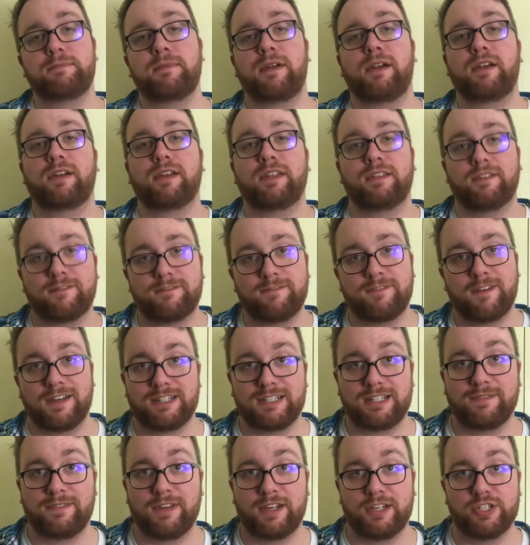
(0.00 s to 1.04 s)
America: The
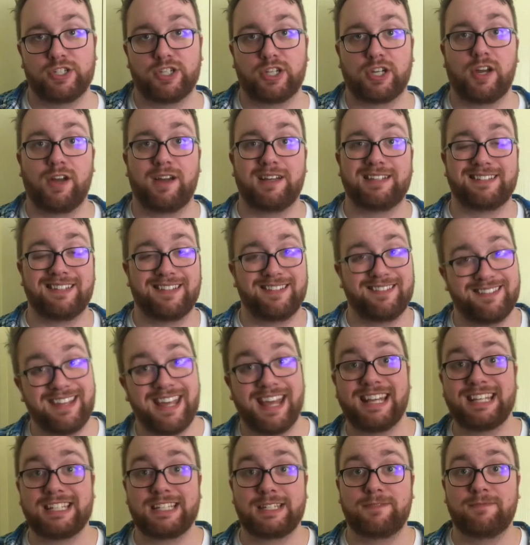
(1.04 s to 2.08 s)
First Avenger, guys. The
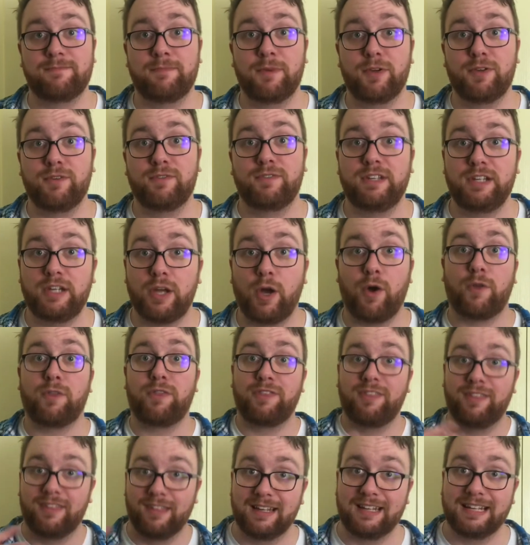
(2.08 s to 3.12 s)
next movie
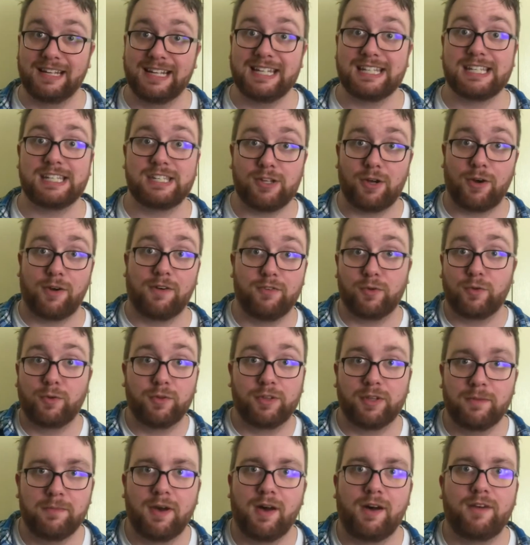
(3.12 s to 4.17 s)
on the list of all
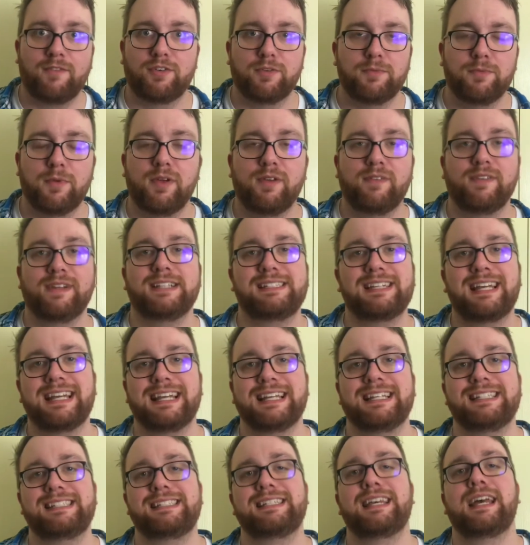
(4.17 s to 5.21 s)
the Marvel movies
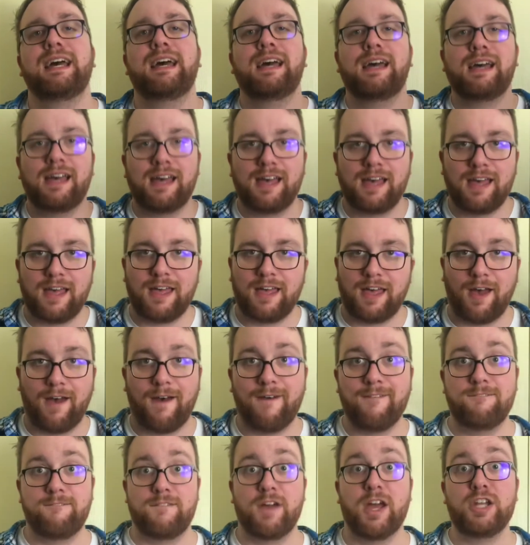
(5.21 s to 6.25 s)
is
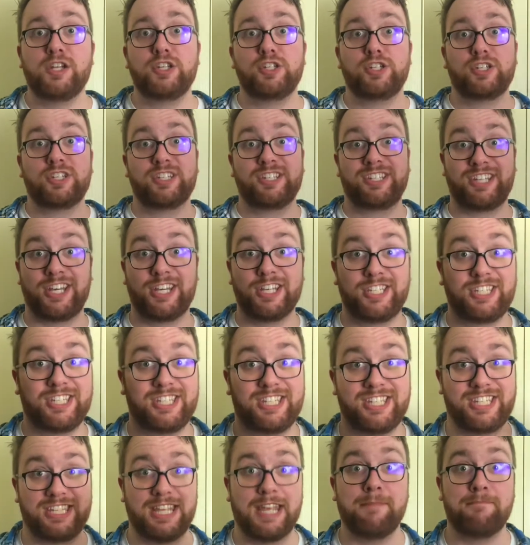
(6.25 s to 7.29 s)
Avengers
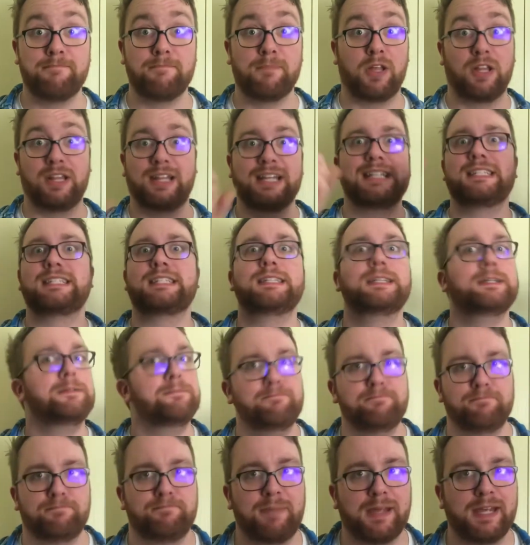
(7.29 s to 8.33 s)
Assemble. It's the
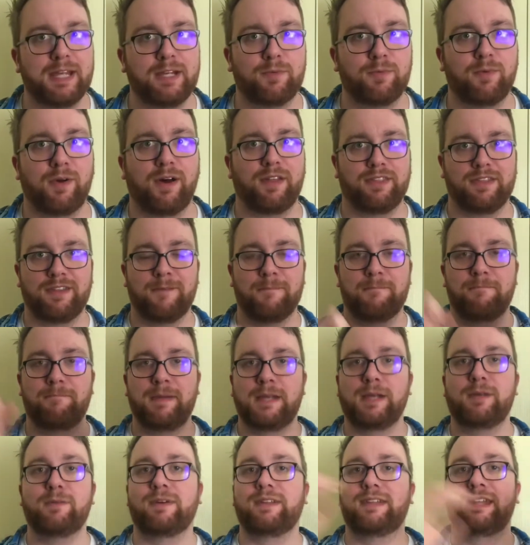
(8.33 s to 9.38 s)
big one
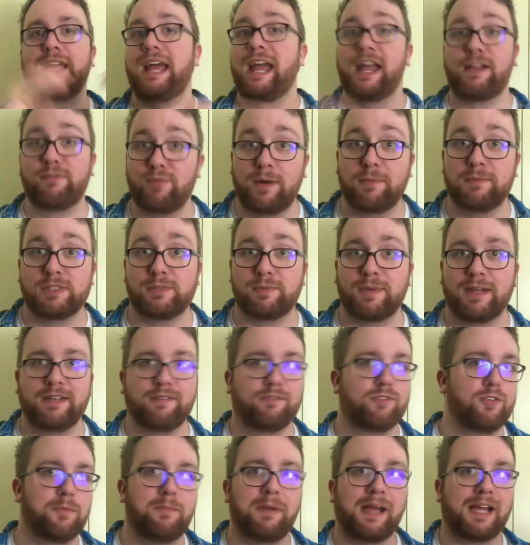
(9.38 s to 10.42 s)
that everyone was waiting
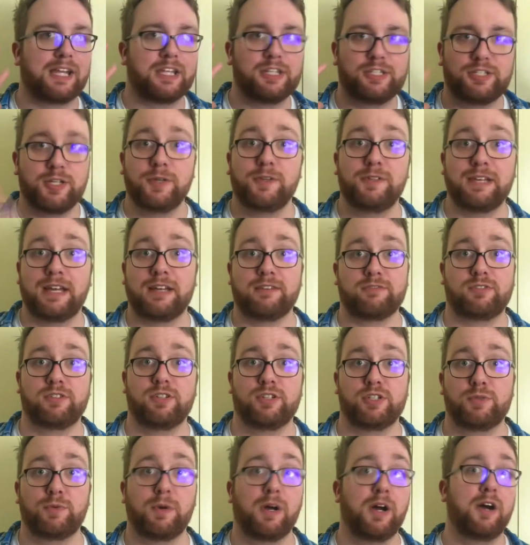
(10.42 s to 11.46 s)
for back in
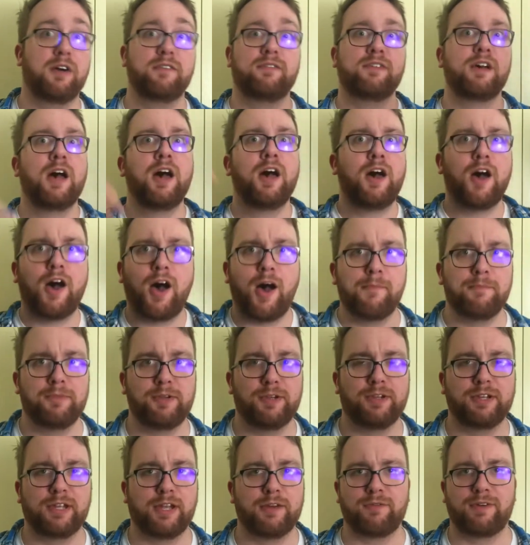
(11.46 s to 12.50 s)
2012. I'm
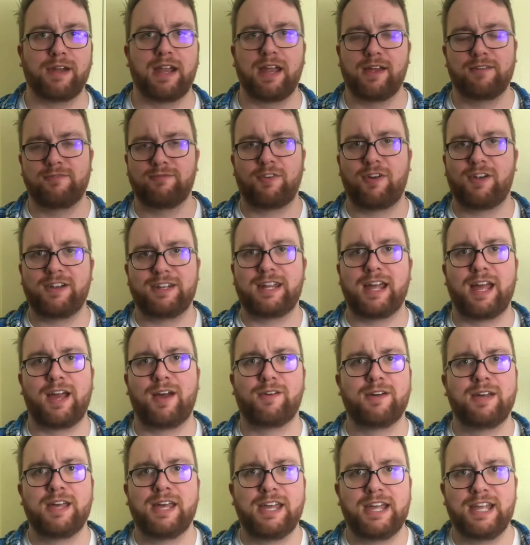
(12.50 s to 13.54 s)
doing it right now
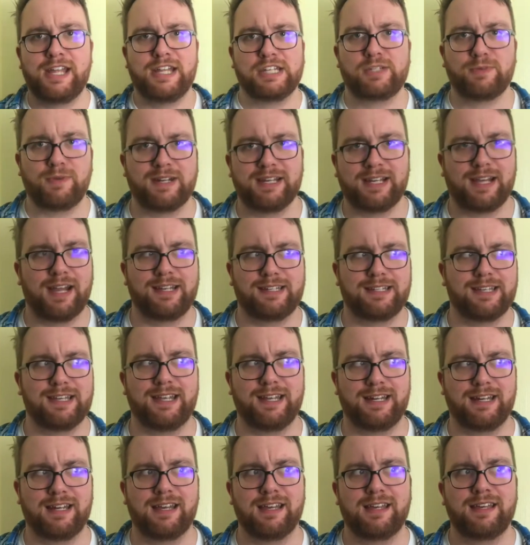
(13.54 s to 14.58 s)
in 2018.